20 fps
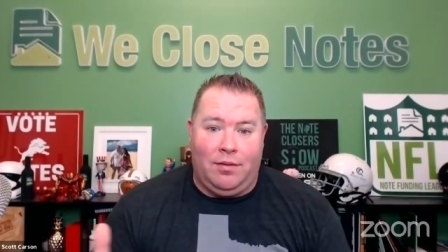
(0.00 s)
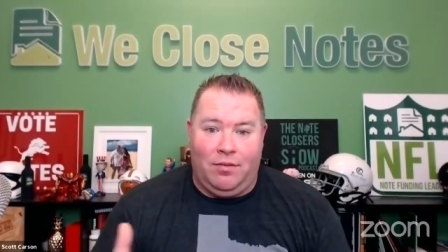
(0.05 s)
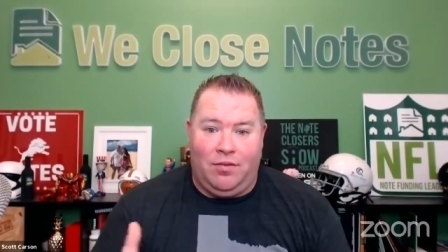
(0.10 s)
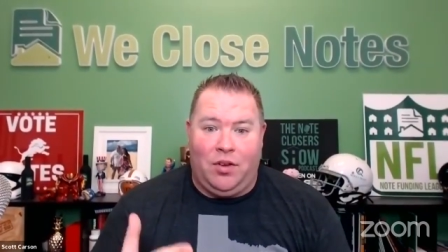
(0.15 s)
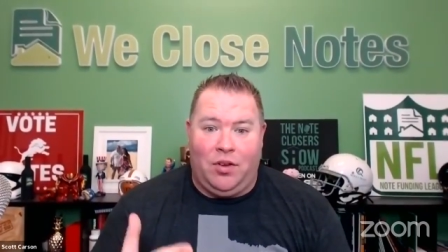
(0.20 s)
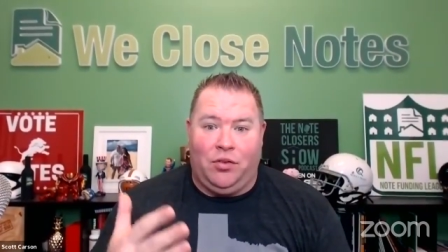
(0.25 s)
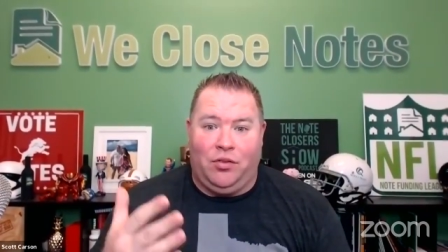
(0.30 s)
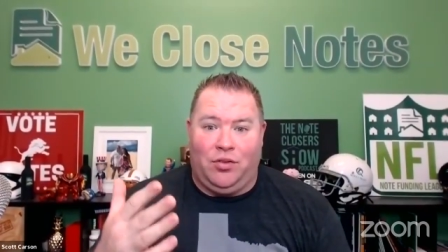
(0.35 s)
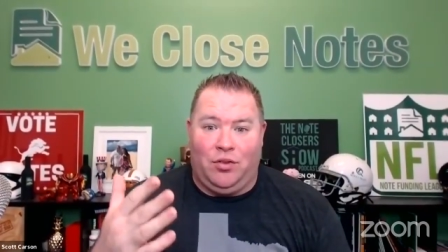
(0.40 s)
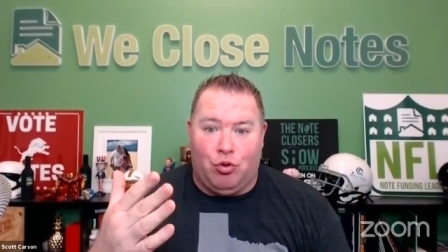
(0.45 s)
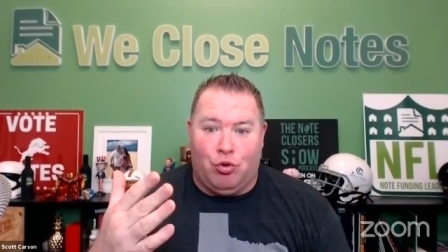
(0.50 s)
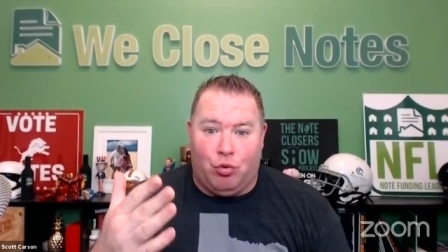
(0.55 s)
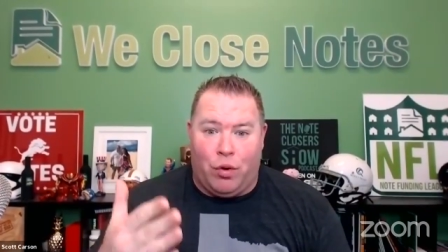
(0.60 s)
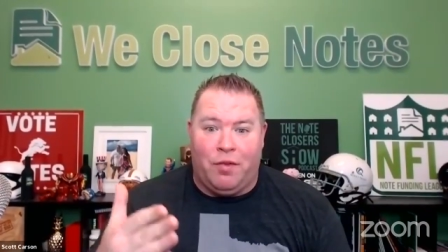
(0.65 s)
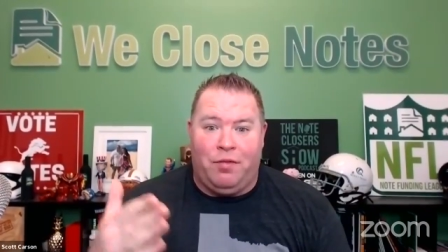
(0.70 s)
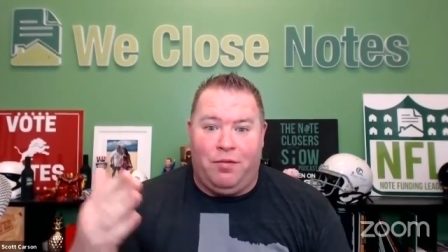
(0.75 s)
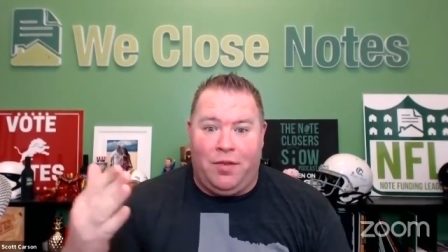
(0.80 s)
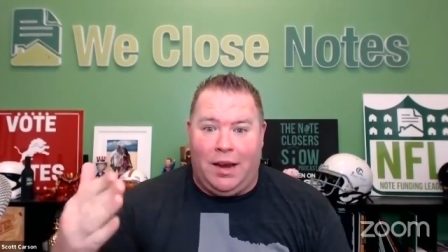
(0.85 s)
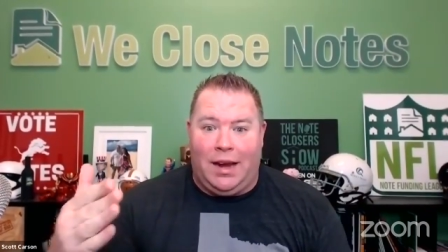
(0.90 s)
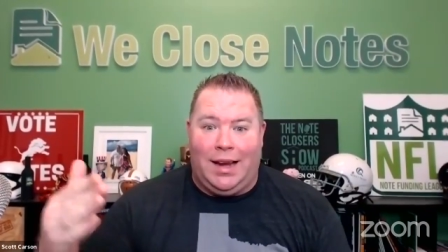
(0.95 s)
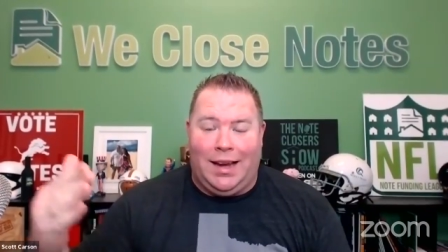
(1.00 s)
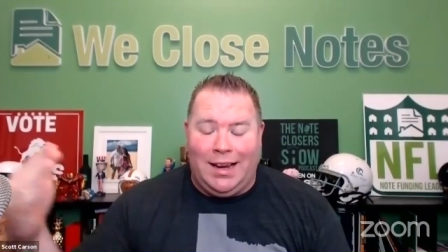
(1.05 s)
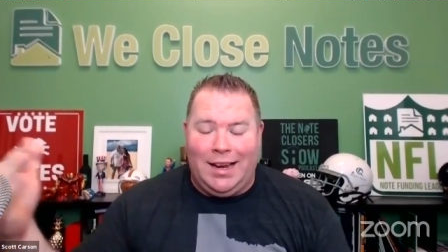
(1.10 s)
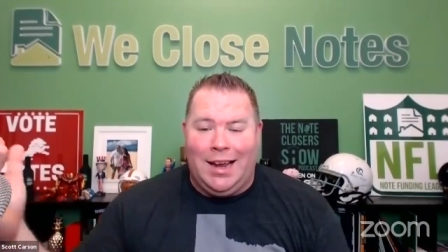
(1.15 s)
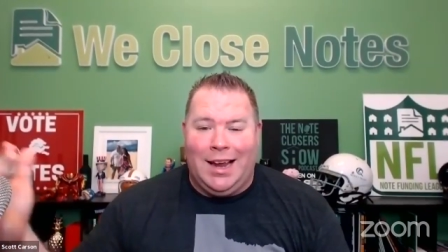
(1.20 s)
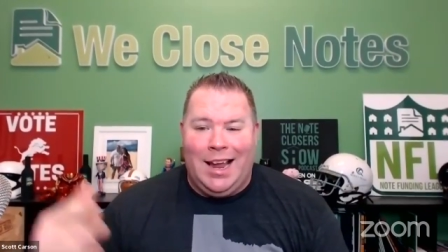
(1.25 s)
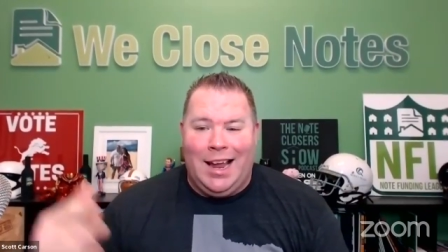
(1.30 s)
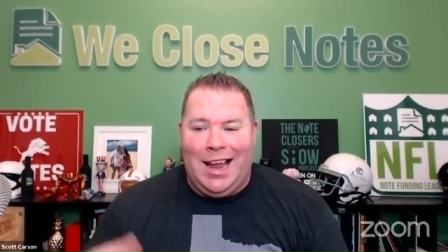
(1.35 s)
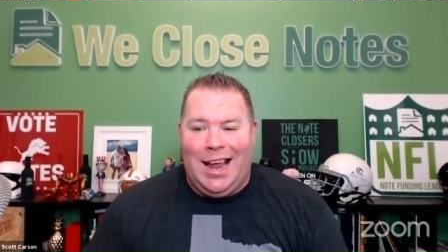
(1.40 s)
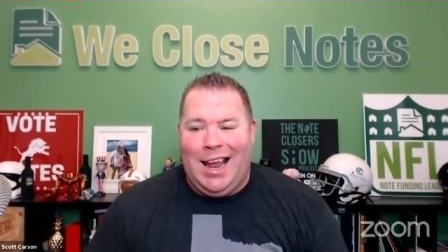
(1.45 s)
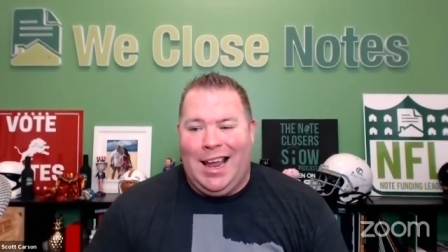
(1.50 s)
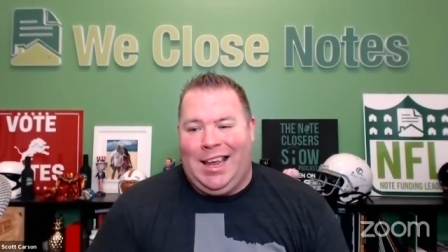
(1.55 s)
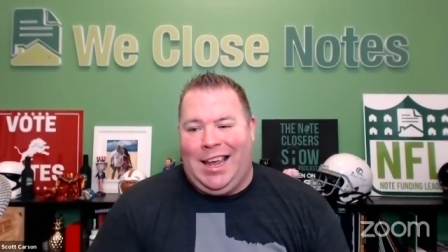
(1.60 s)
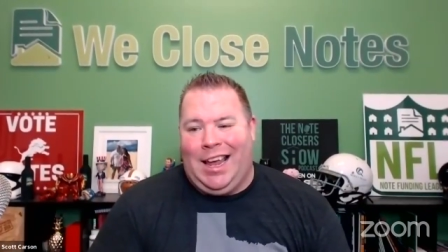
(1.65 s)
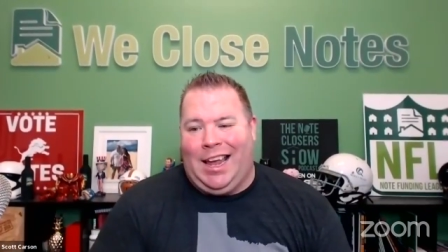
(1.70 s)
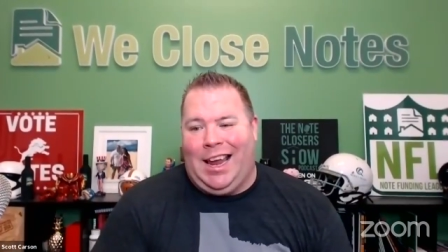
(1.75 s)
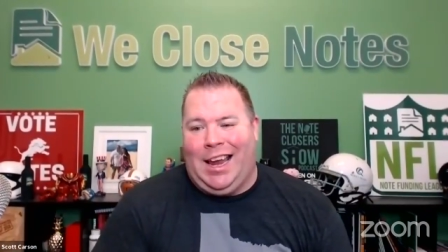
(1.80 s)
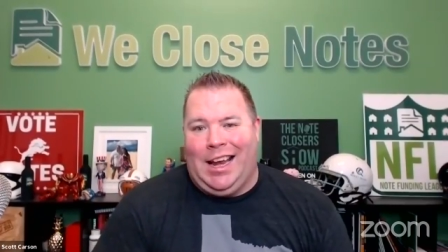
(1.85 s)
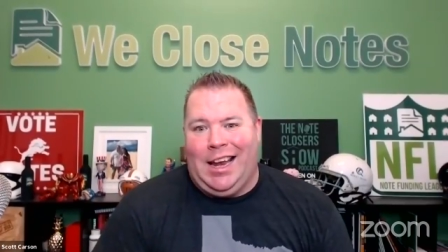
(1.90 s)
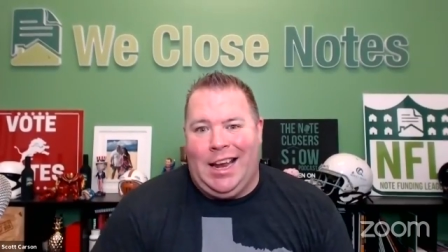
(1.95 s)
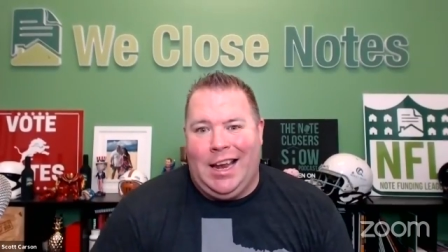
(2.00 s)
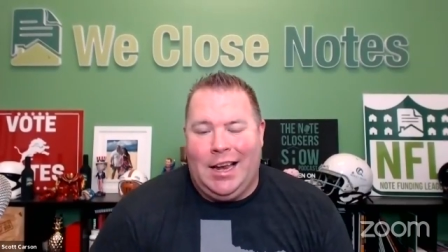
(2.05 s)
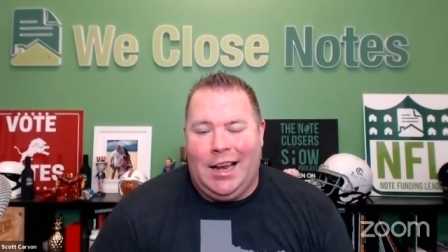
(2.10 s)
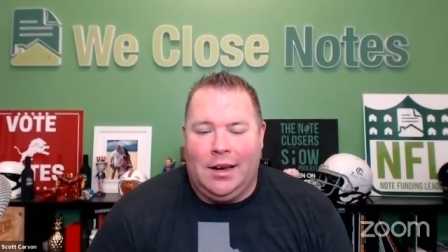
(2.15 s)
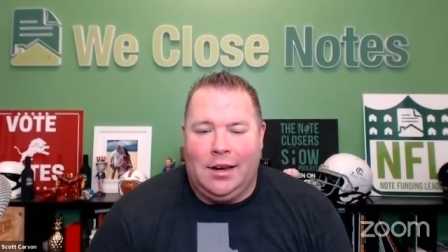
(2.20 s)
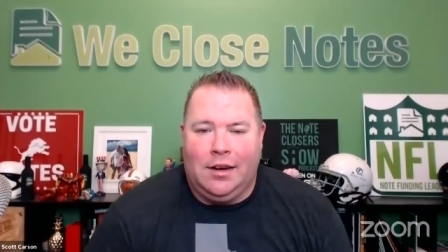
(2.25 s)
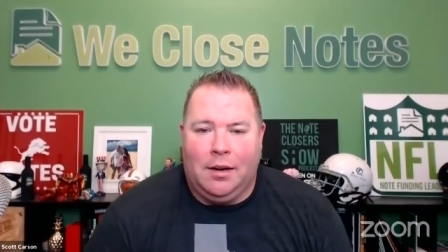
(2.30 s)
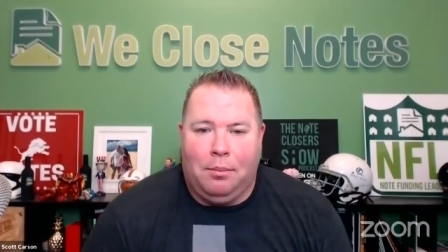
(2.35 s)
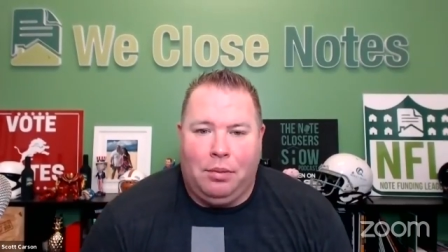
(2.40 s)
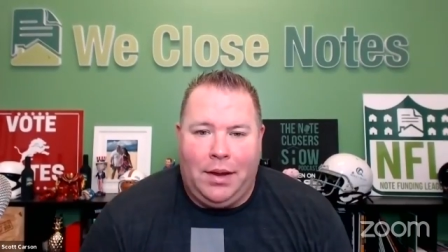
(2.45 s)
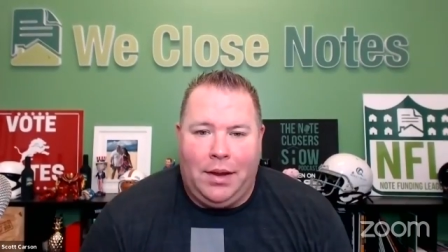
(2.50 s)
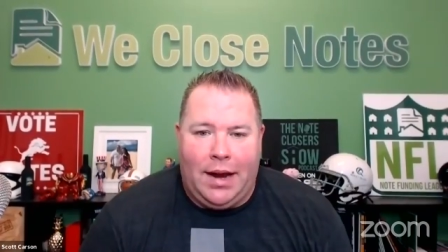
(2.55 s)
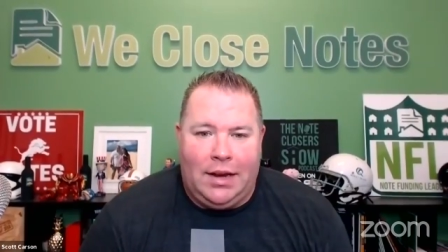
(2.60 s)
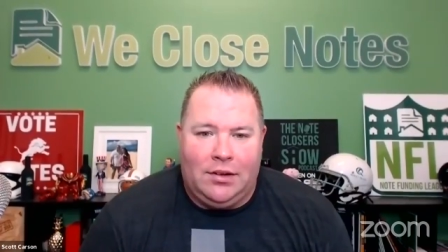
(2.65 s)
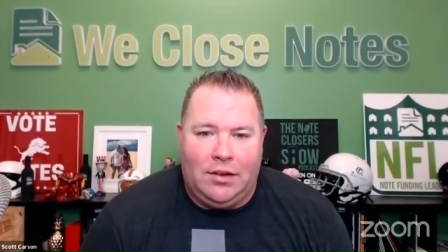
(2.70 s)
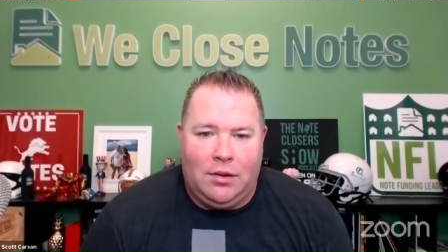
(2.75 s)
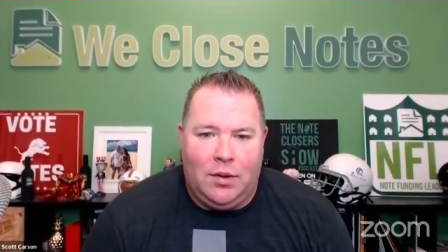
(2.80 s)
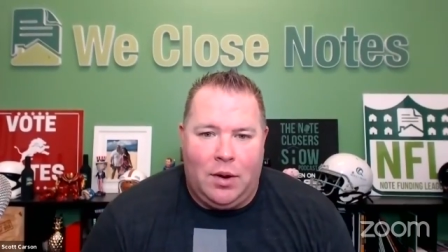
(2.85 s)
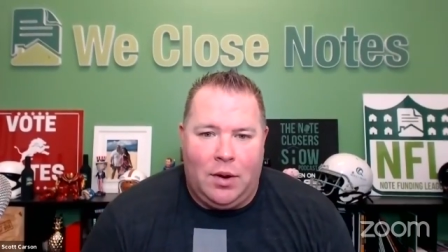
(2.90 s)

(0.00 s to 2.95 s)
feels drifting, kicking in into place.